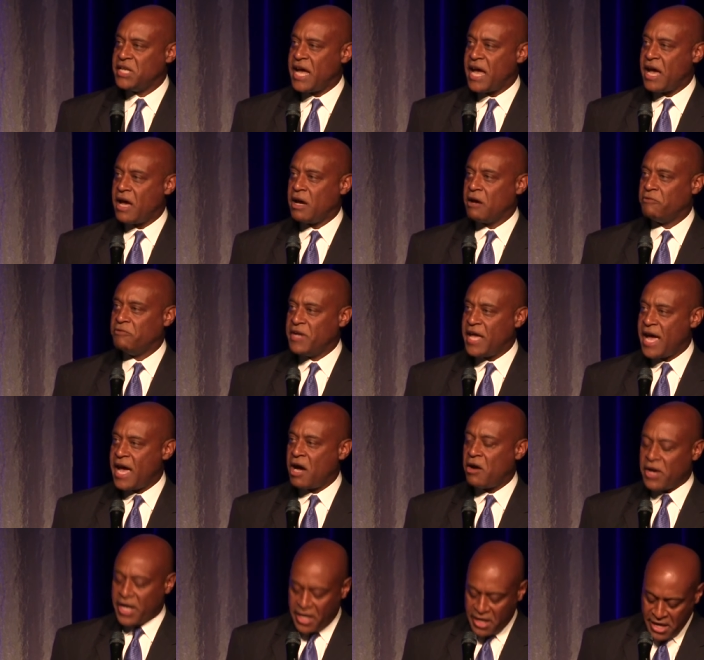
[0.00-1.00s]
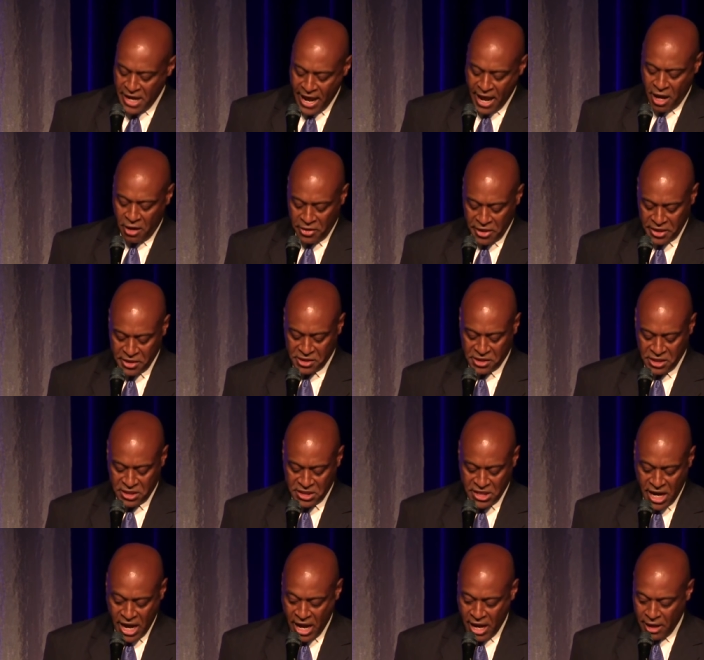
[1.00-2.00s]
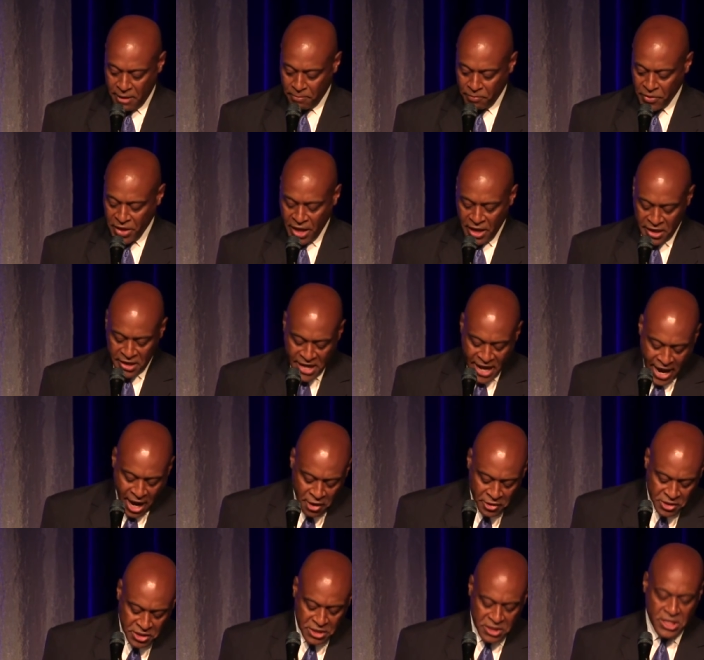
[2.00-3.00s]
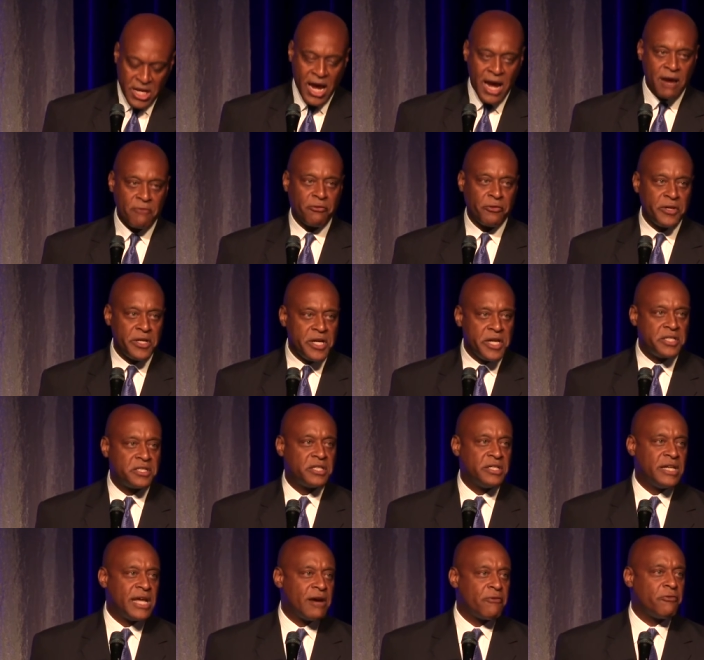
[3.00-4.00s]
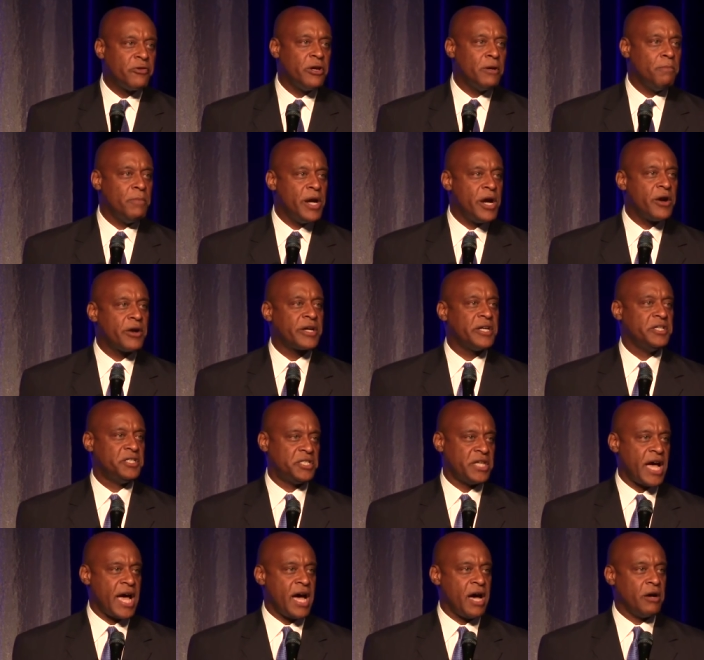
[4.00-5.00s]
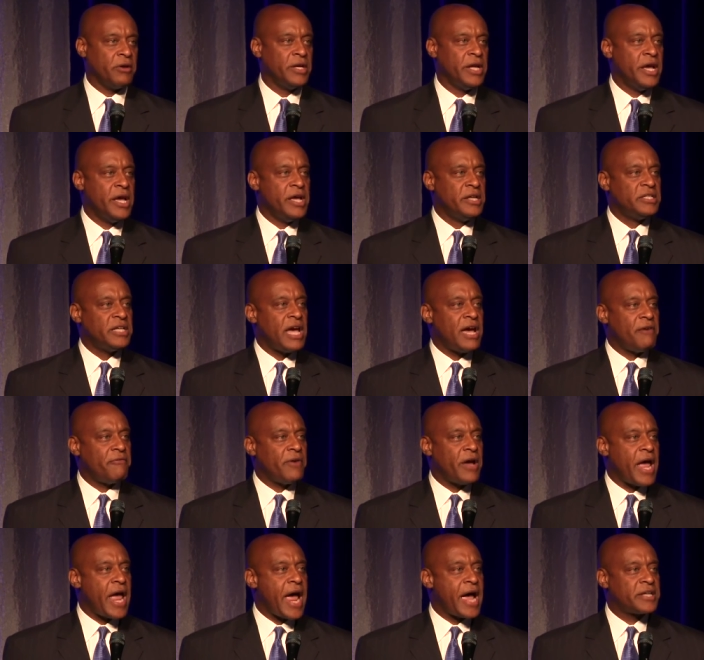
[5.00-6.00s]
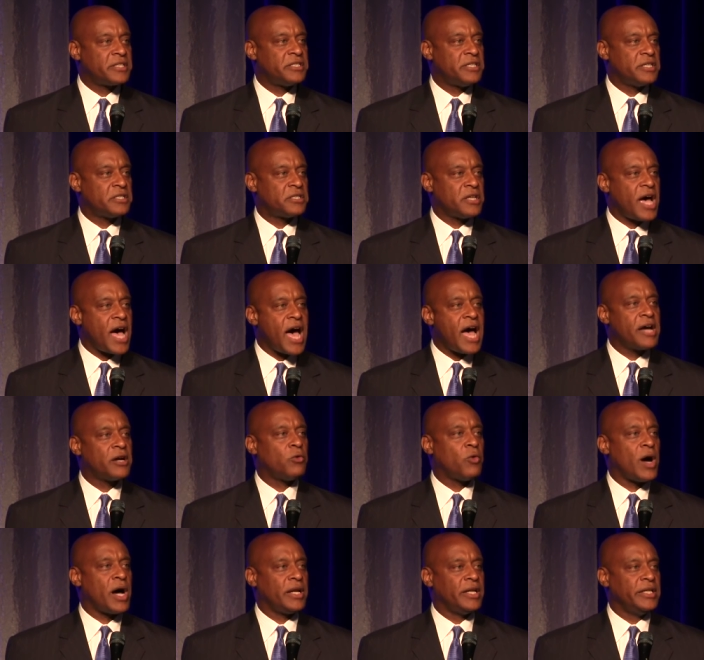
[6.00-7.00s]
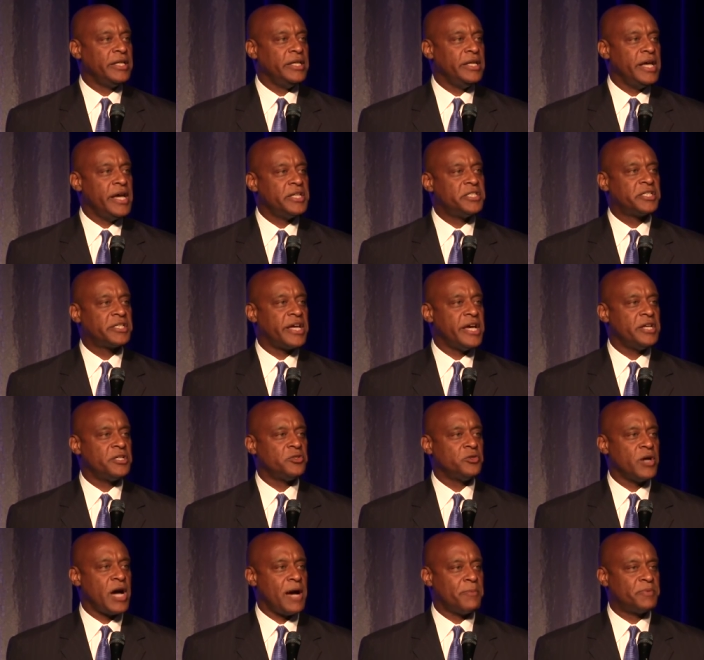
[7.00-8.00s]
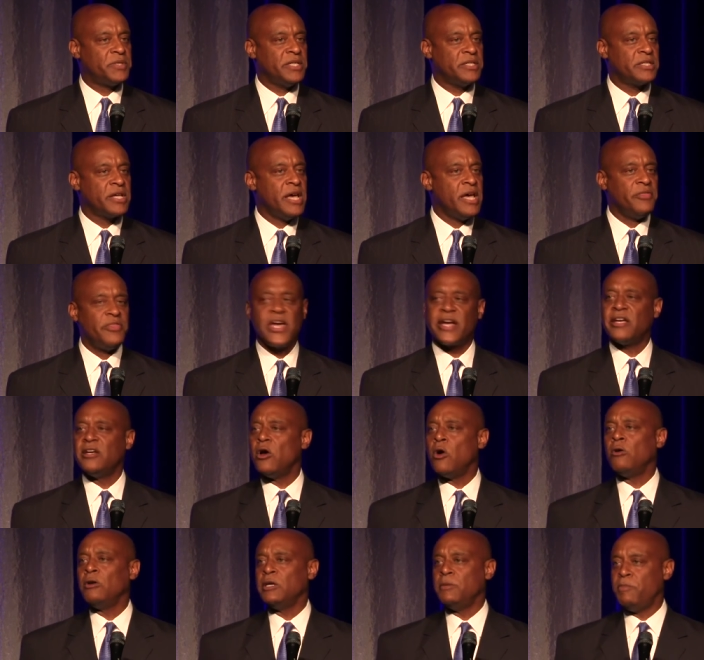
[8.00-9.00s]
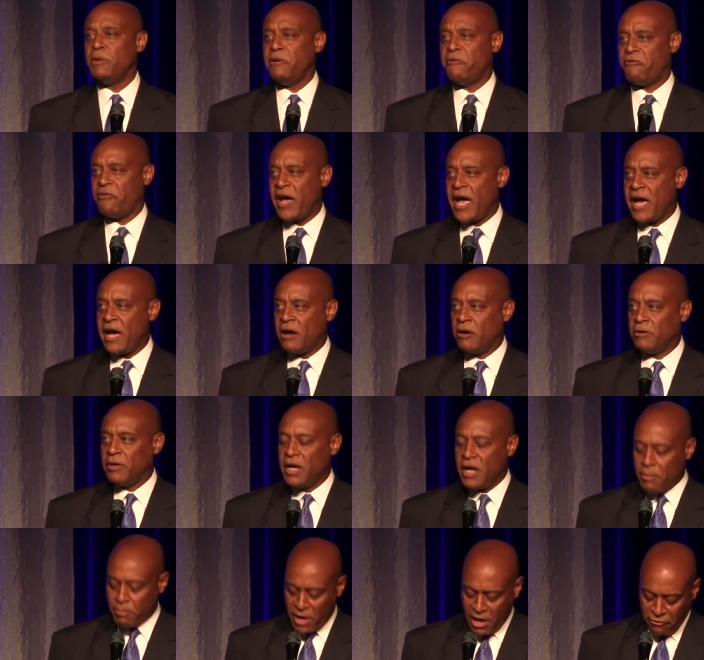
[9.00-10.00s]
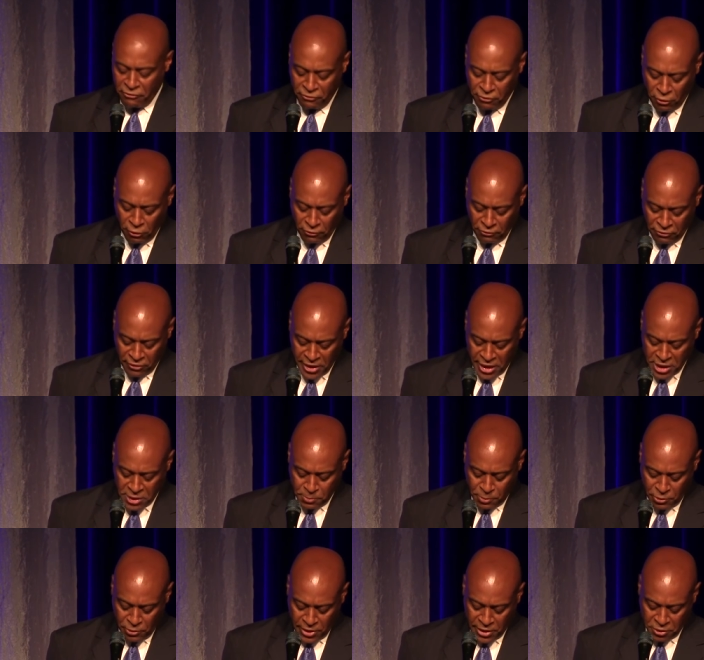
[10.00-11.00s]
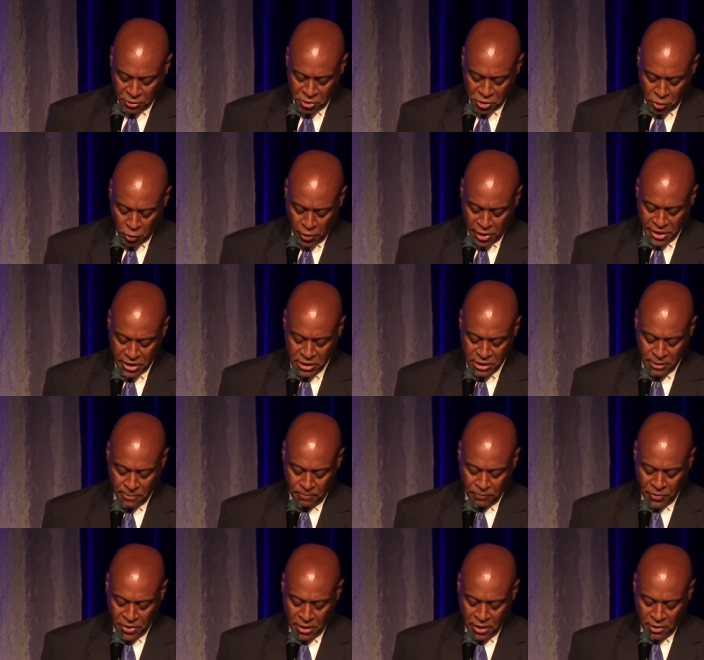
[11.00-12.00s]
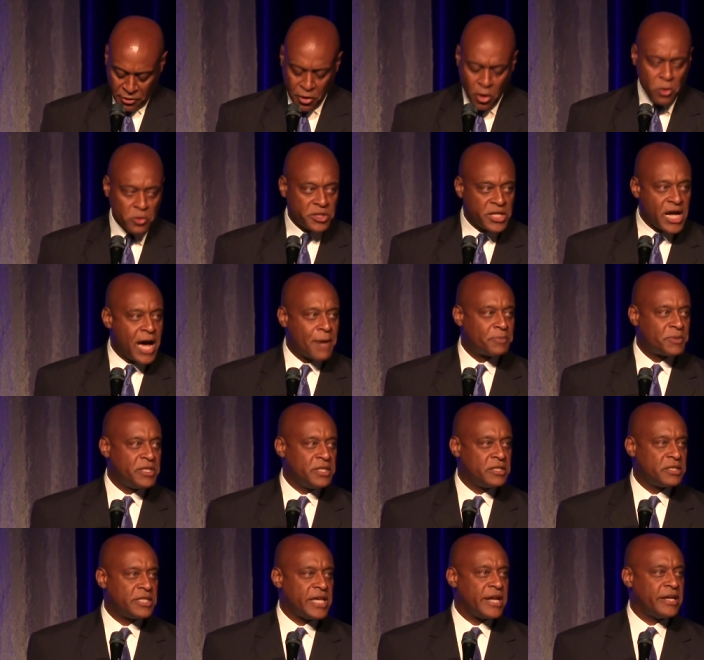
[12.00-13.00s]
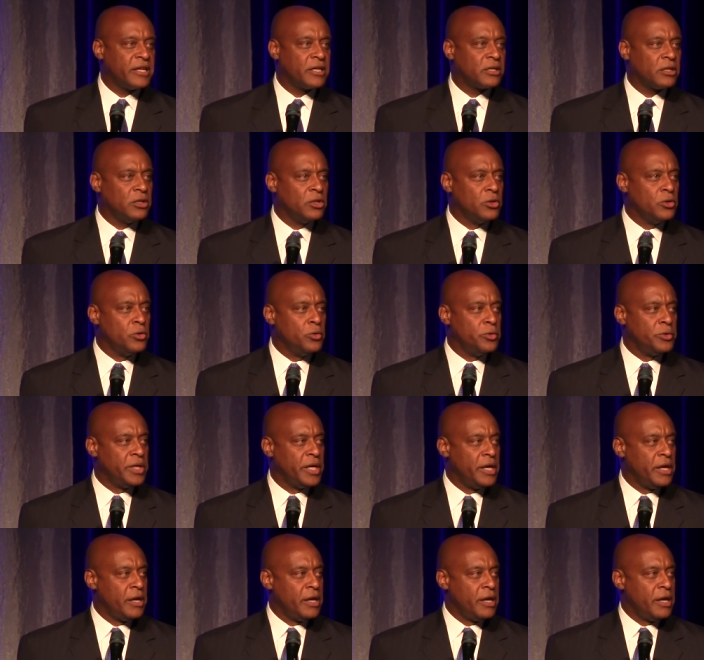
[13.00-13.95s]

now of now, and now is the time. Now is the time for each and every American child to have access to high-quality educational options that can only be found by full-fledged parental choice. Those options that include